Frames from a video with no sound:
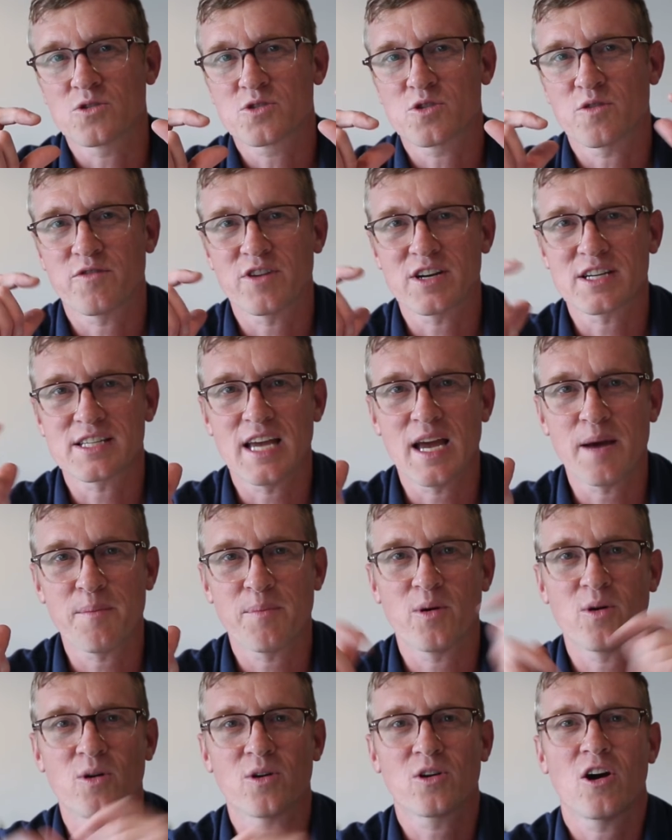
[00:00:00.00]
So for
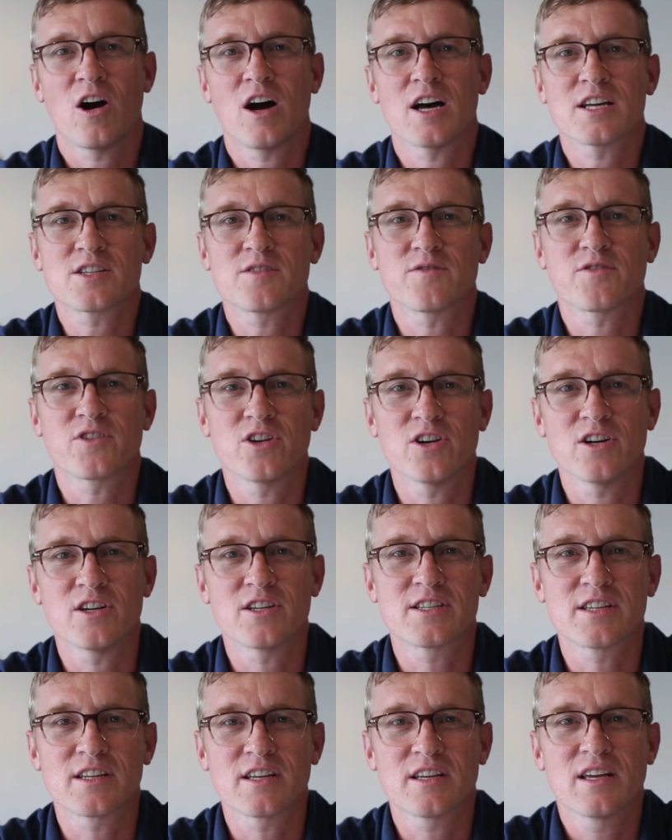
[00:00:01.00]
example, cost of
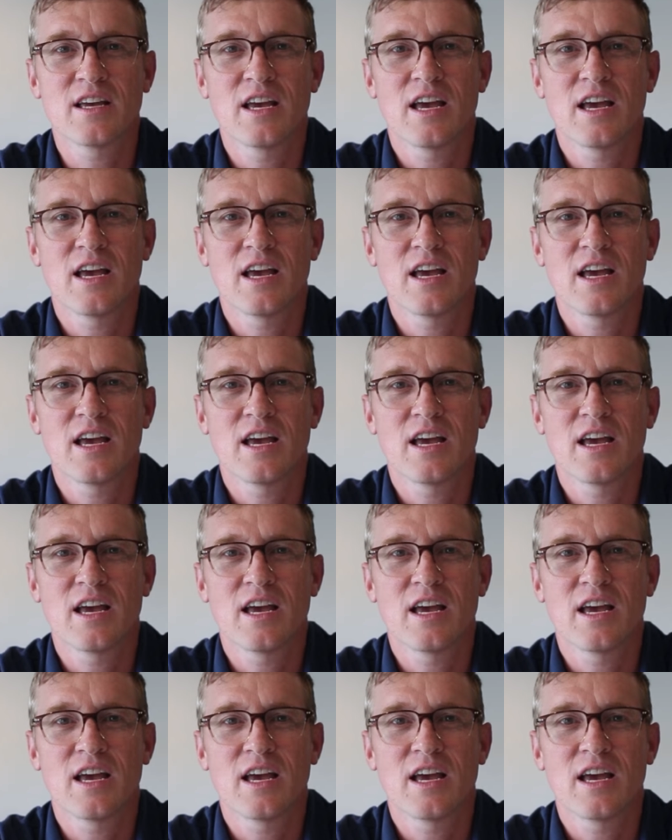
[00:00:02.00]
goods